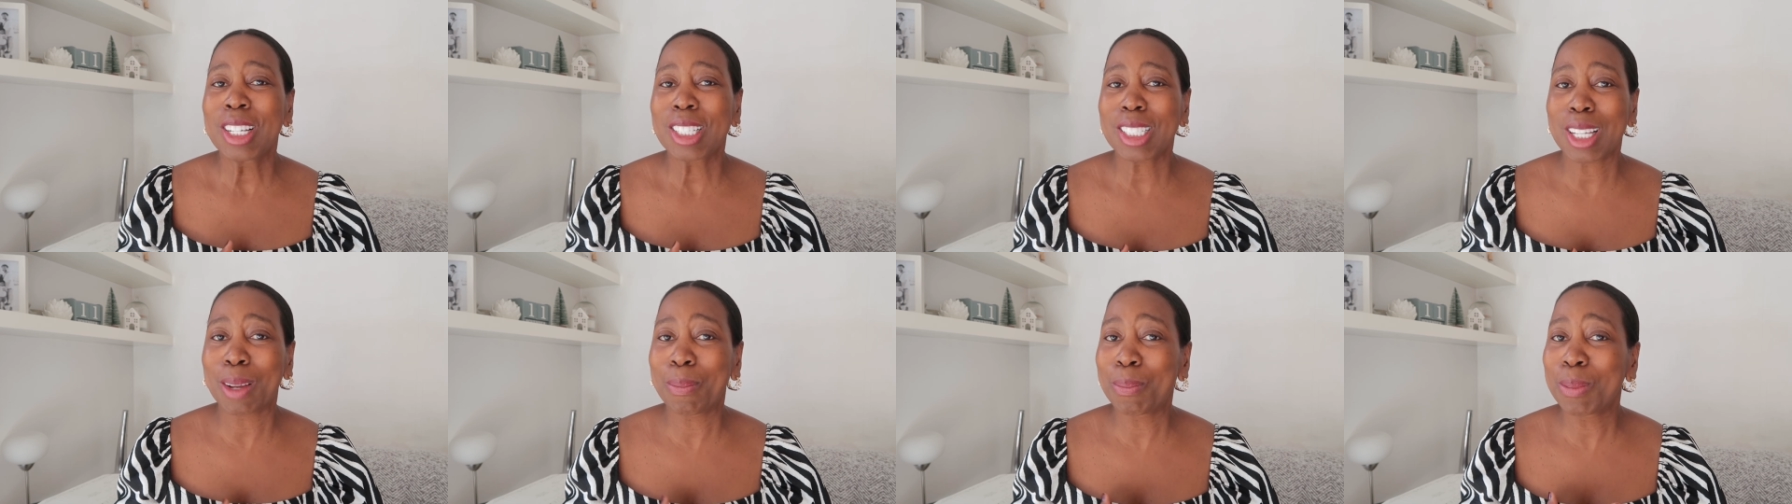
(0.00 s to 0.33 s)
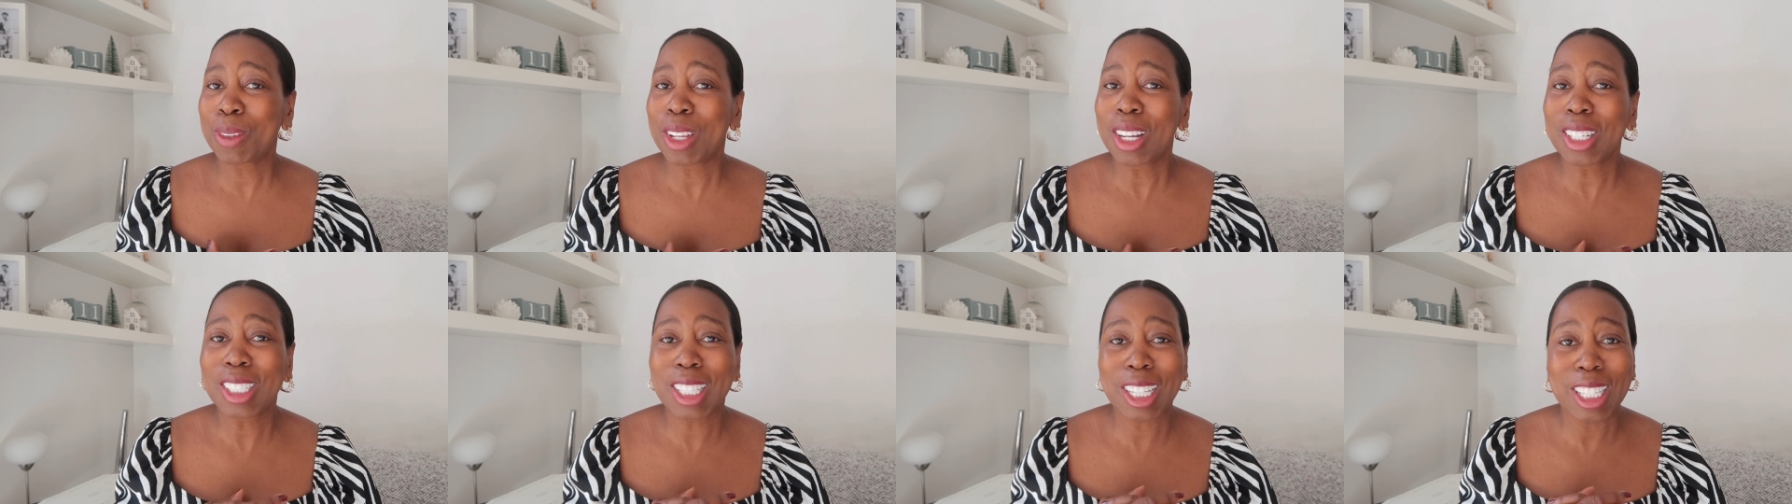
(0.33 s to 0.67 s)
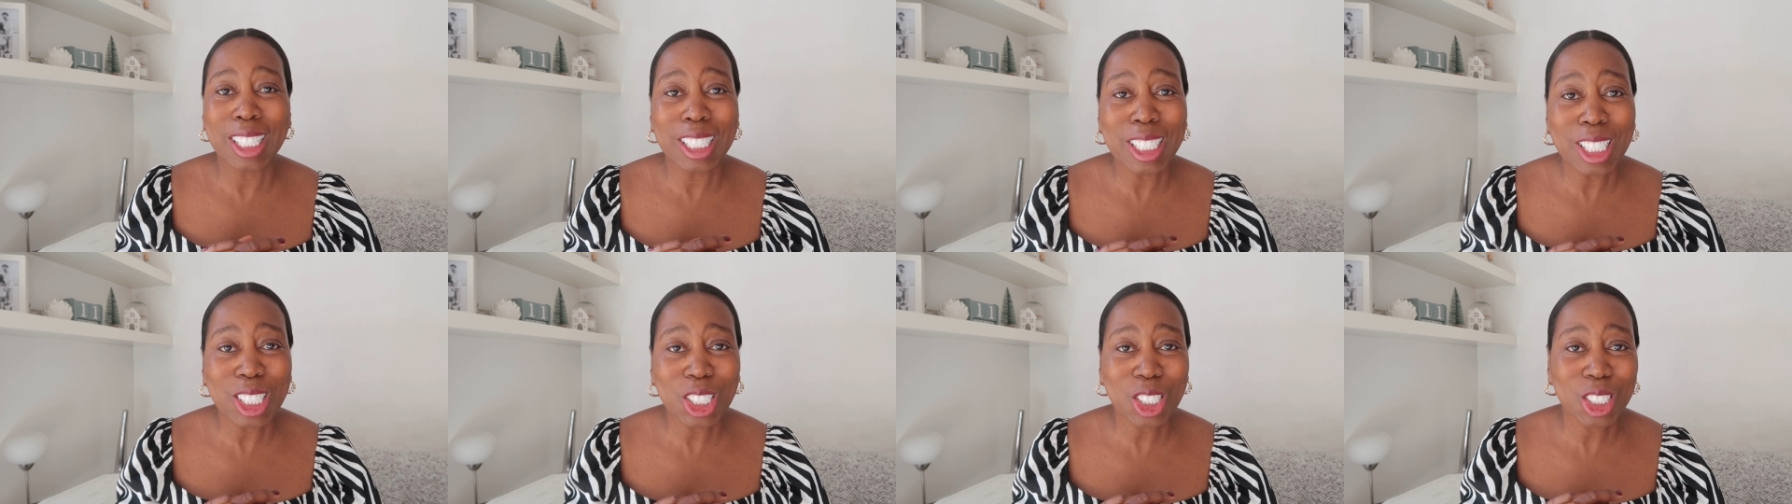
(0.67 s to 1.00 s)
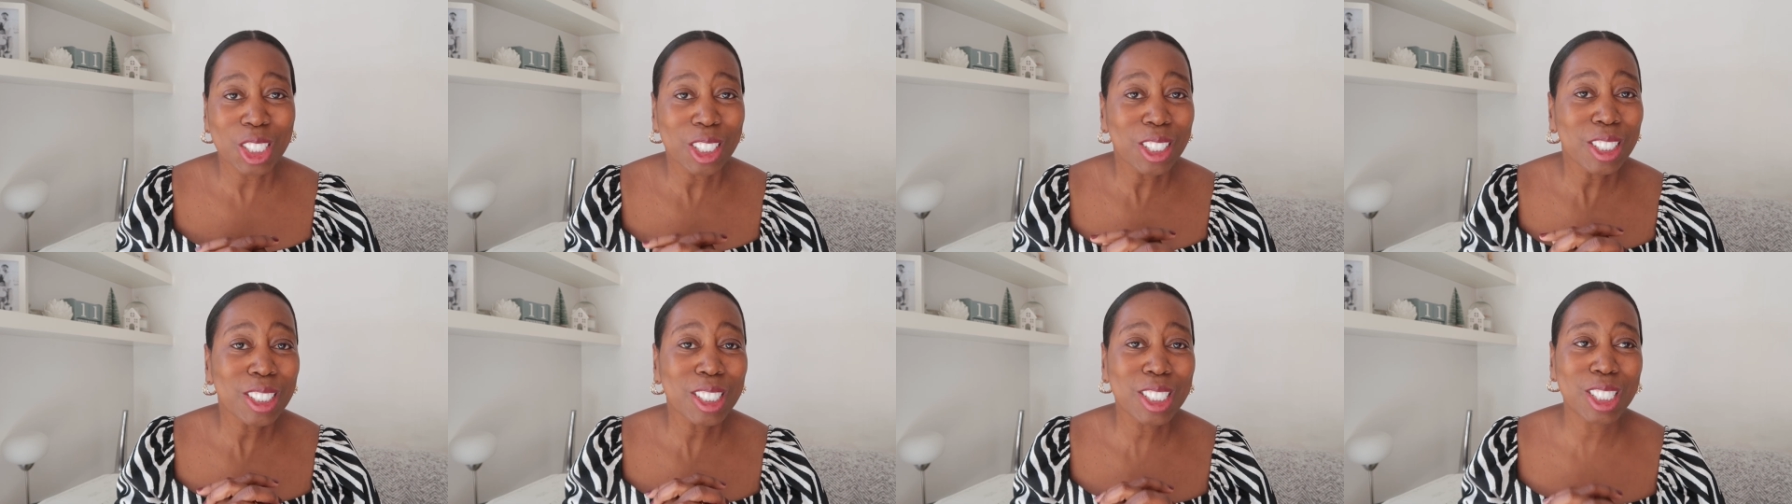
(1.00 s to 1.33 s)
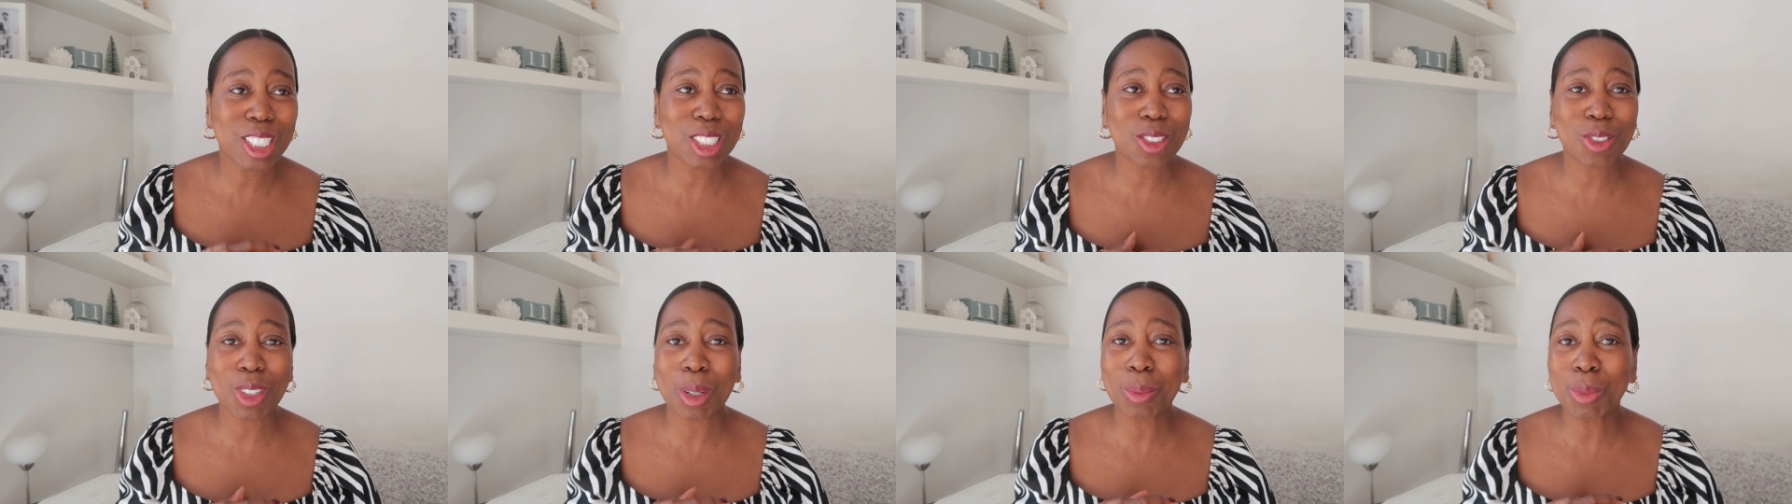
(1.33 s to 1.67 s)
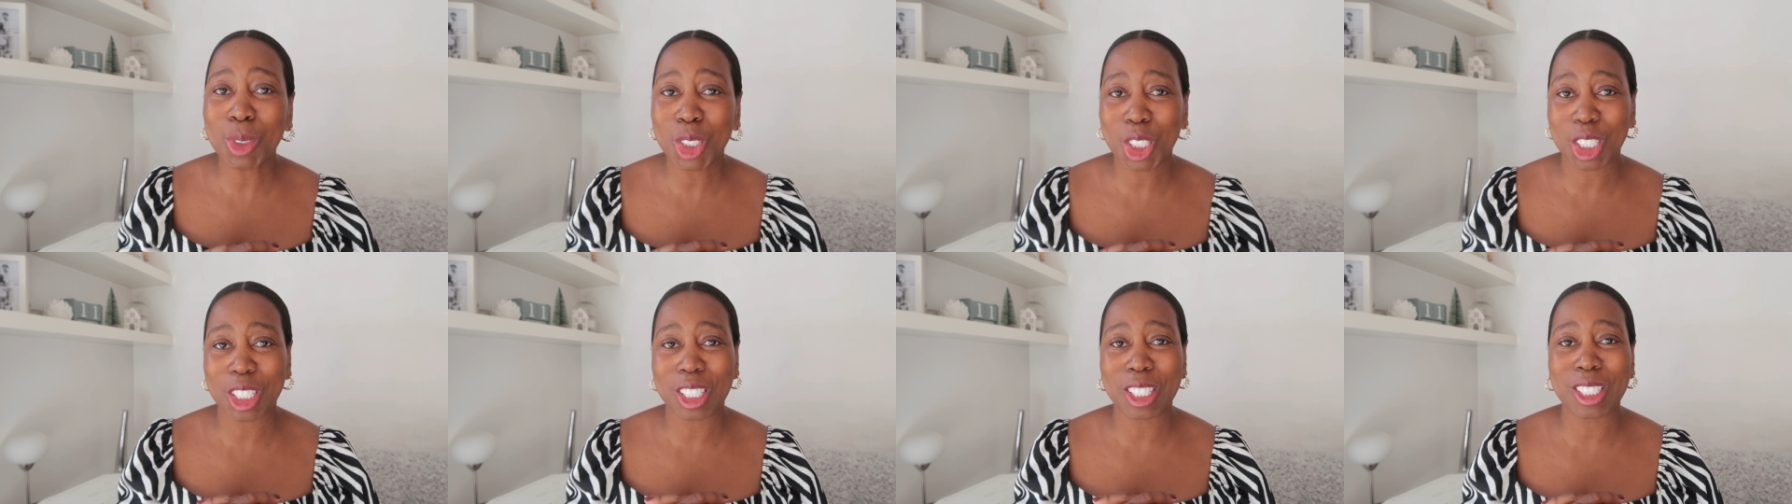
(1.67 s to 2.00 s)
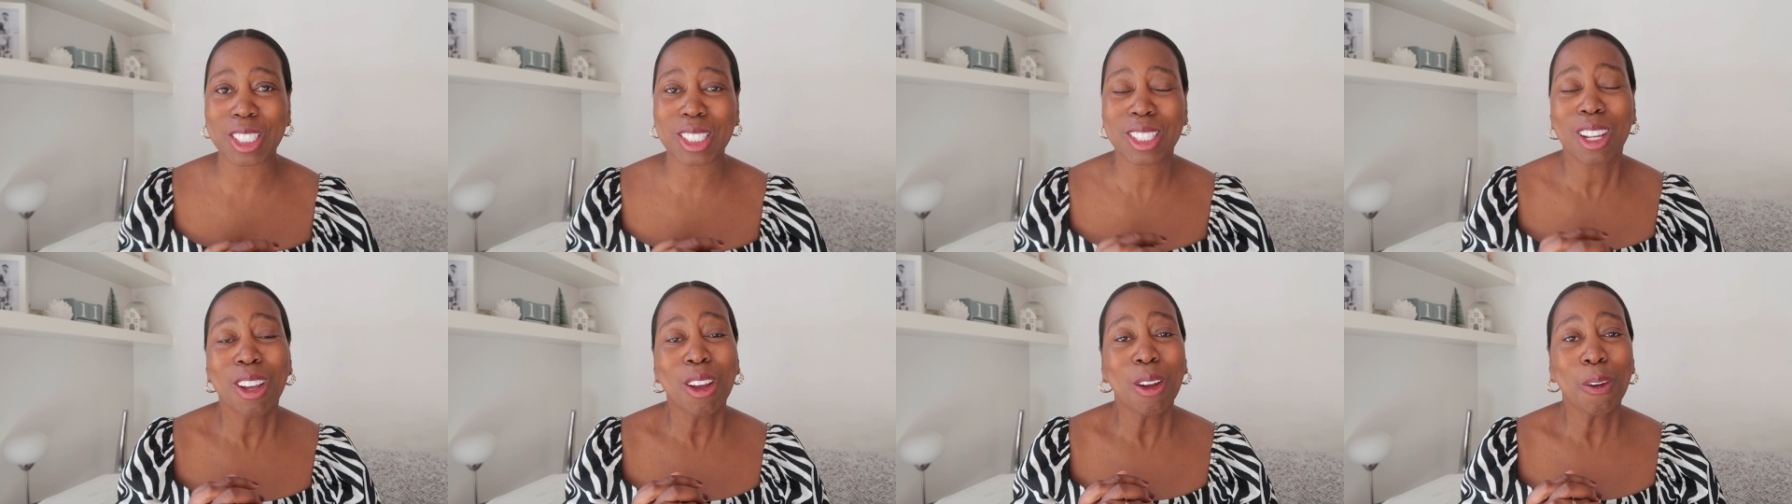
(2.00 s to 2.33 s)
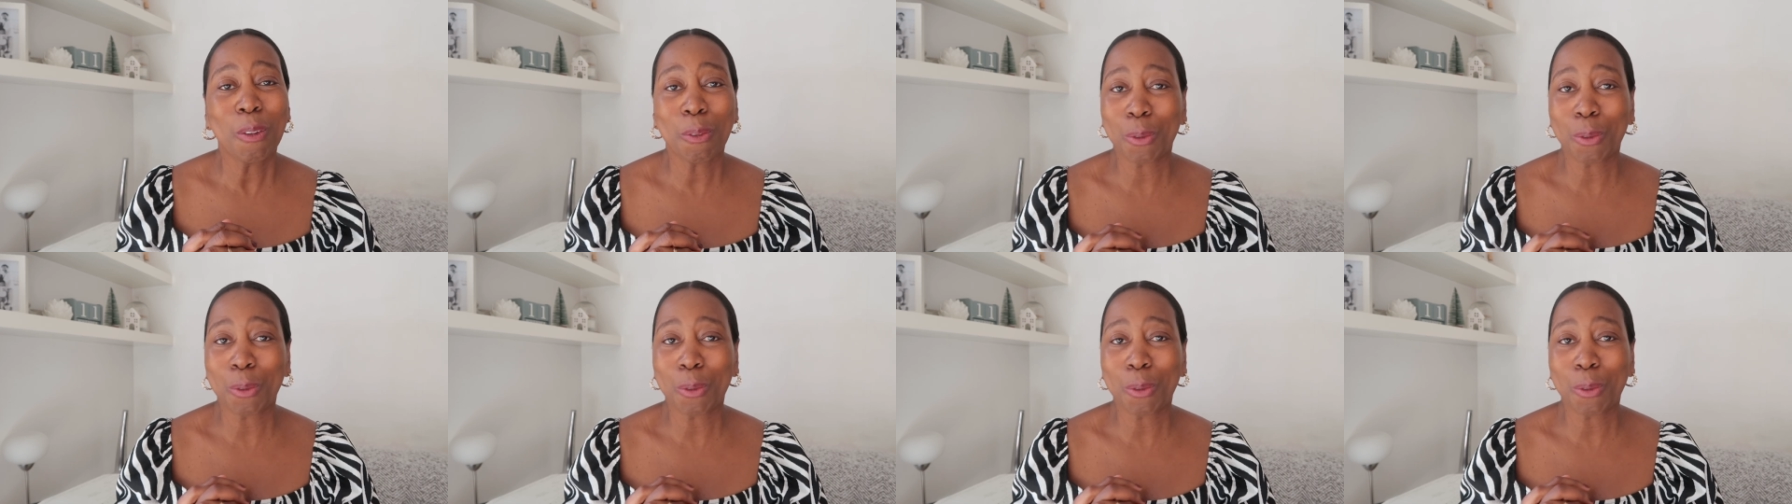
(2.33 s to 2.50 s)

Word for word: some delicious, scrumptious